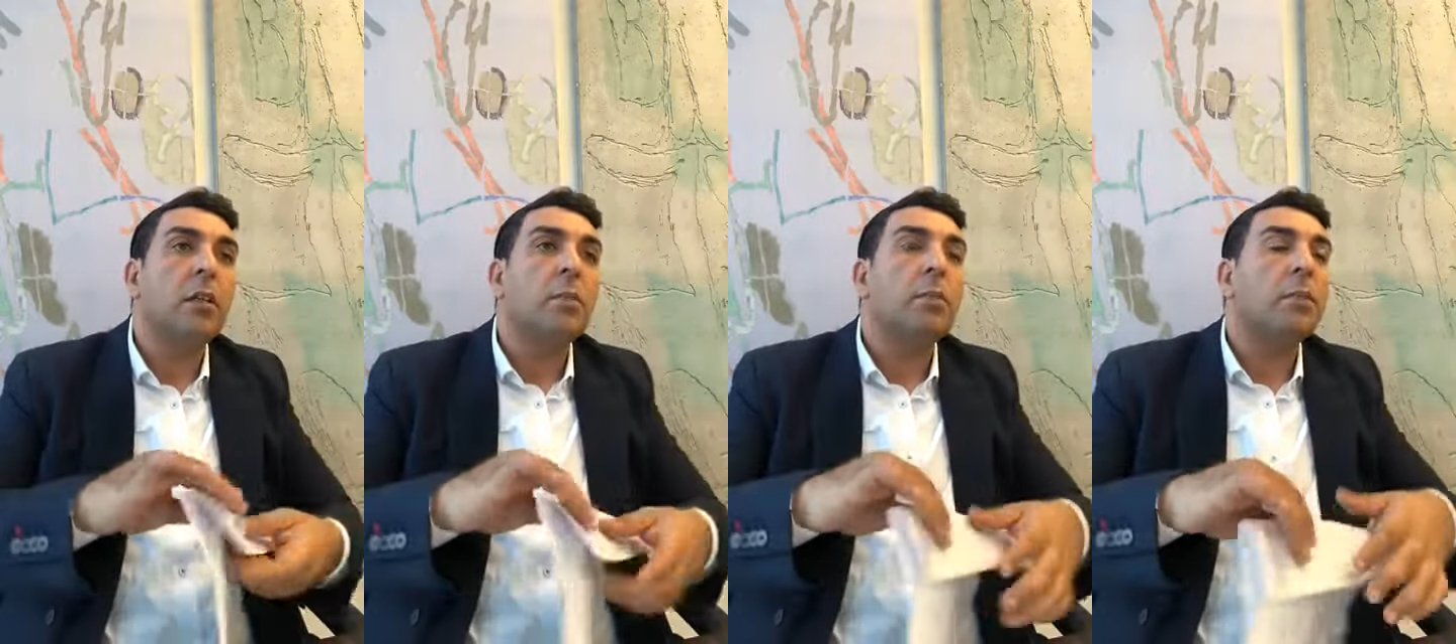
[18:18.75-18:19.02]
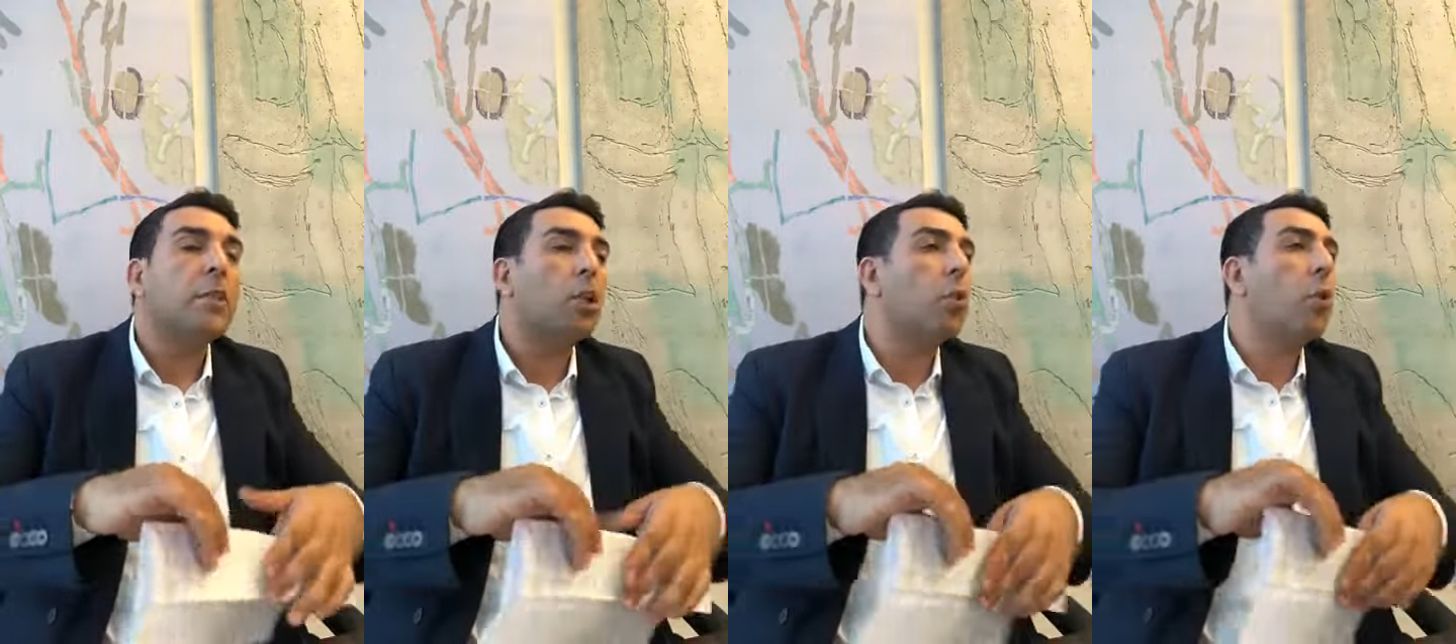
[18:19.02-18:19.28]

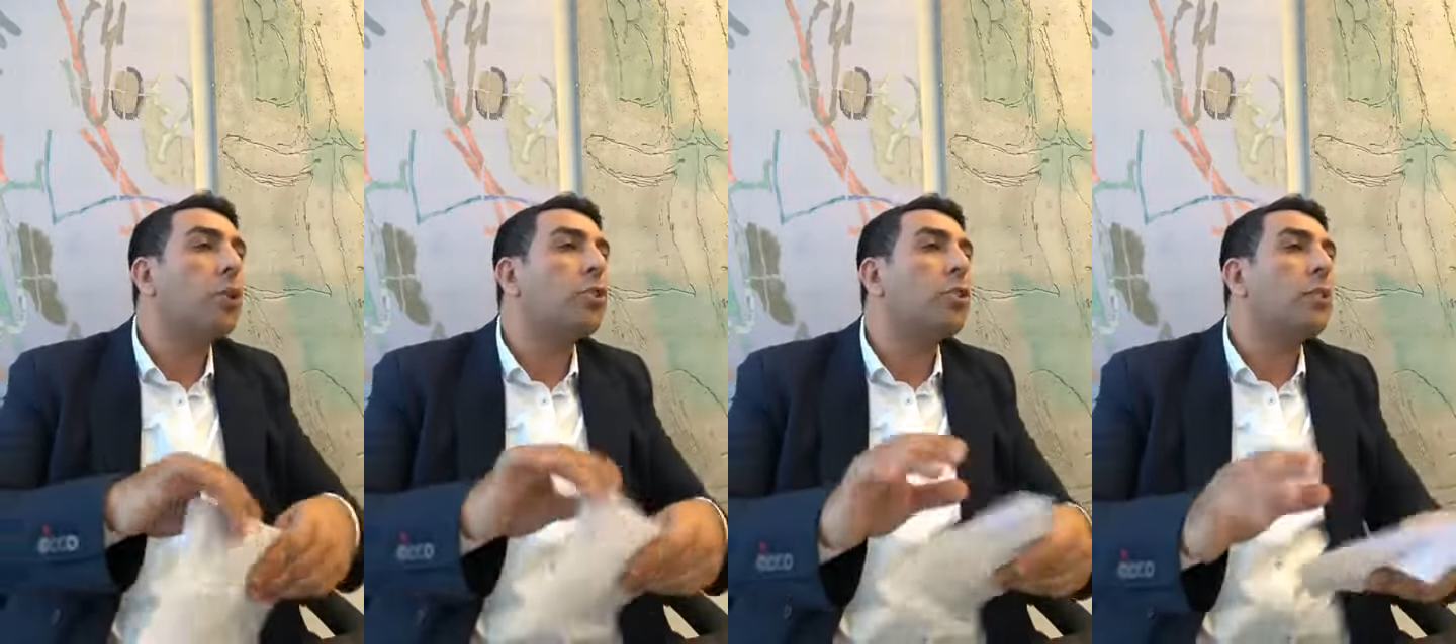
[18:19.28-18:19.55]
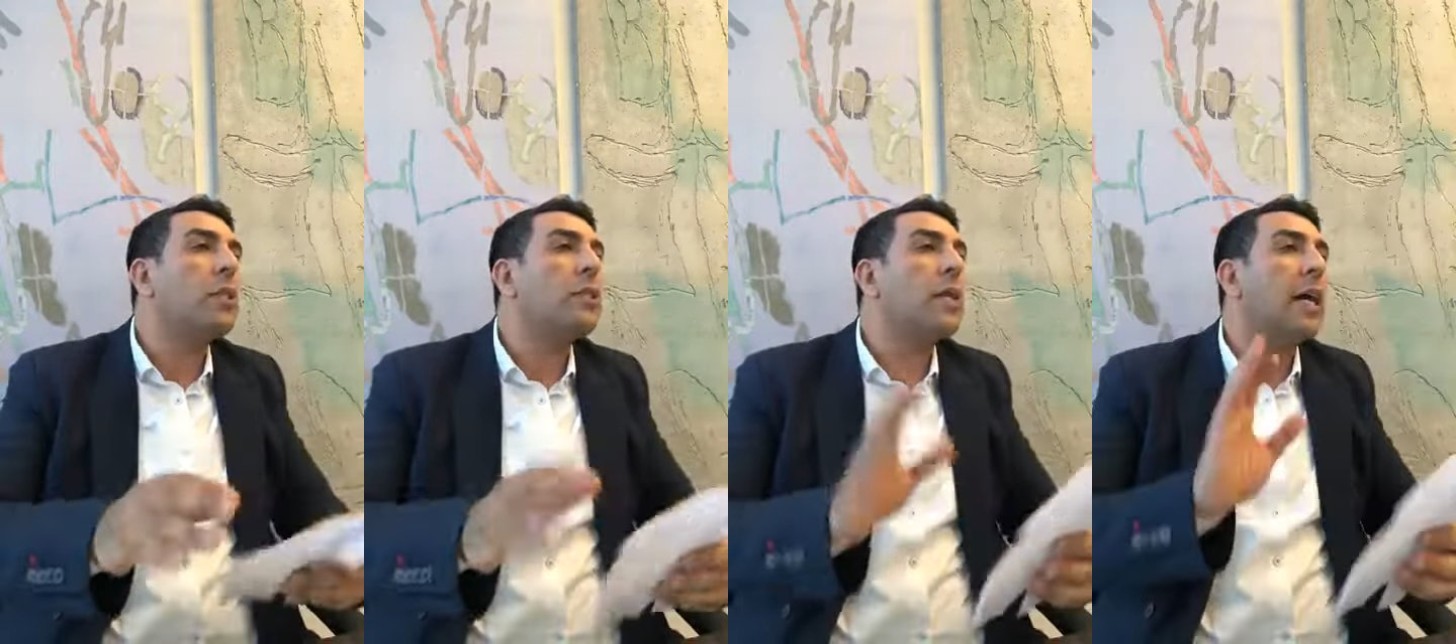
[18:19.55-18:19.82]
But the
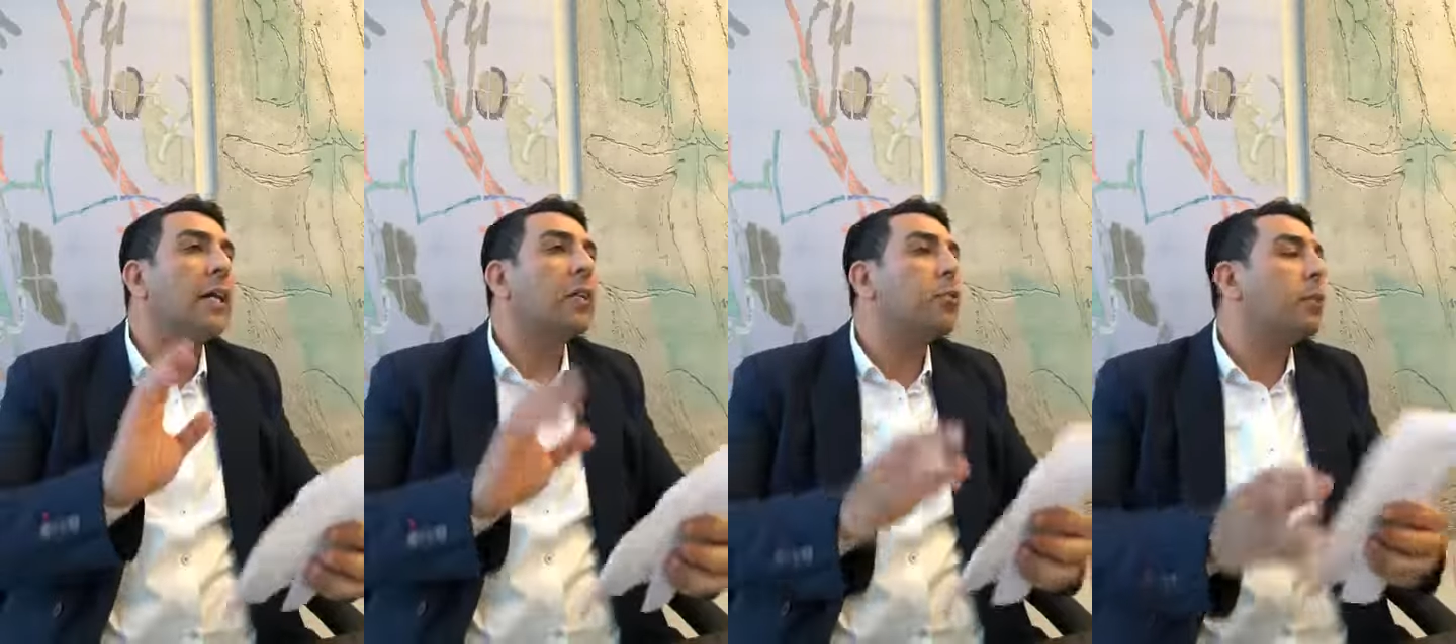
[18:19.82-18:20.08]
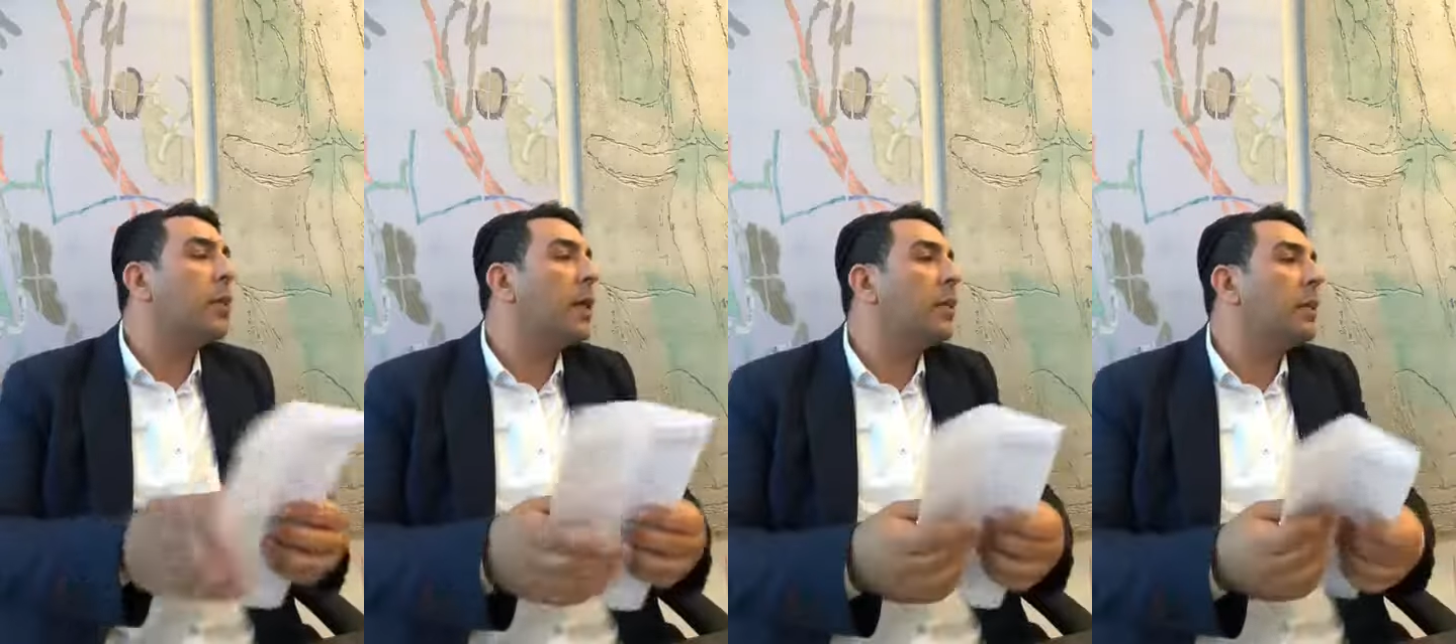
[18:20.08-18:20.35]
question is, how did
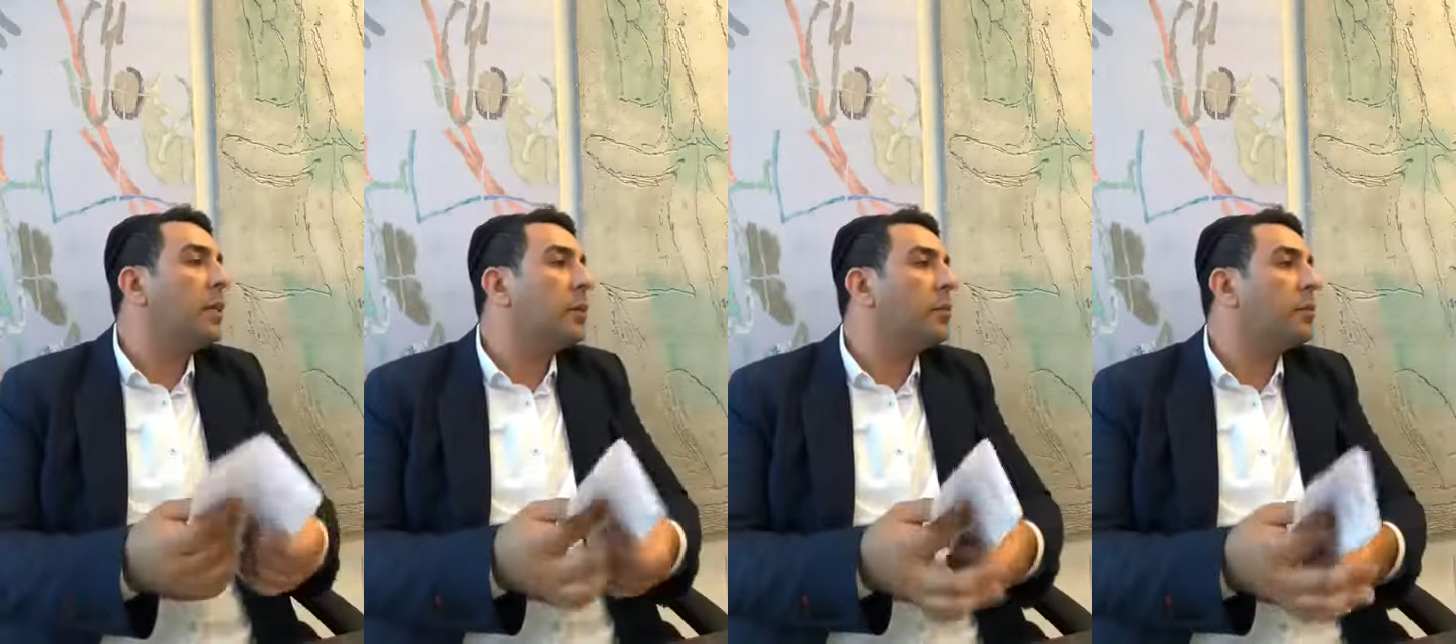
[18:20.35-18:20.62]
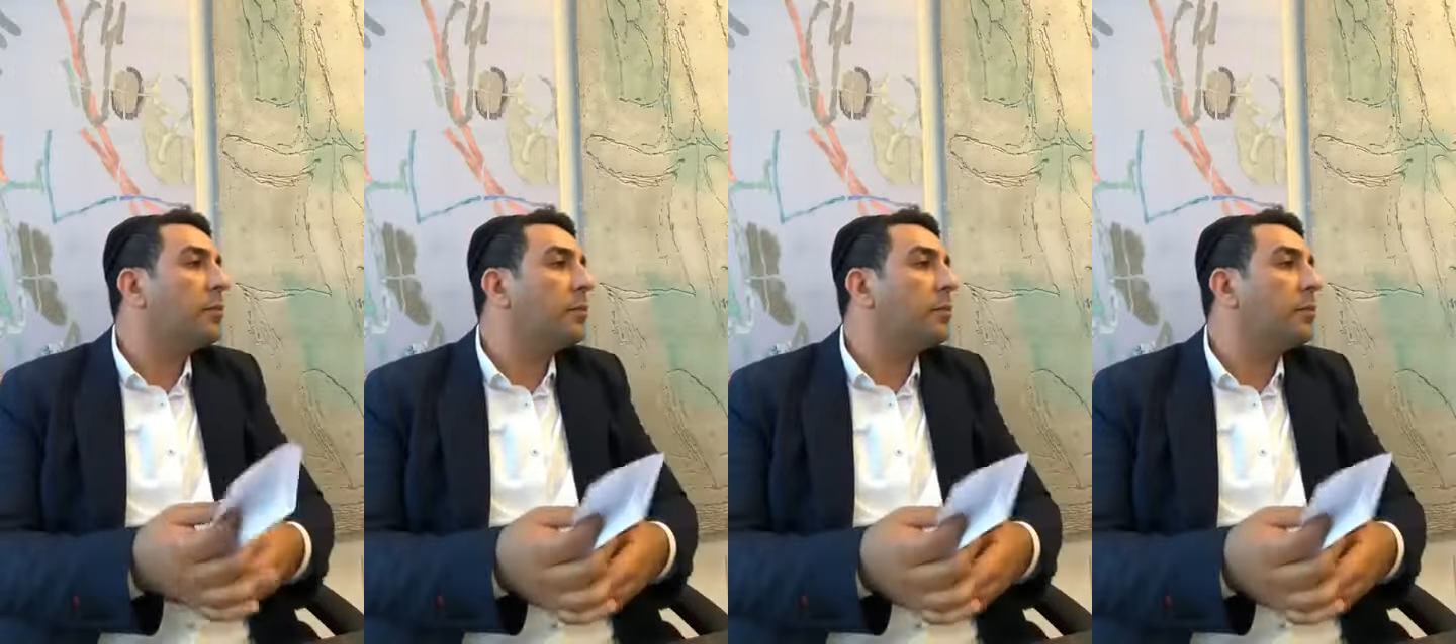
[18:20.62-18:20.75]
we get here?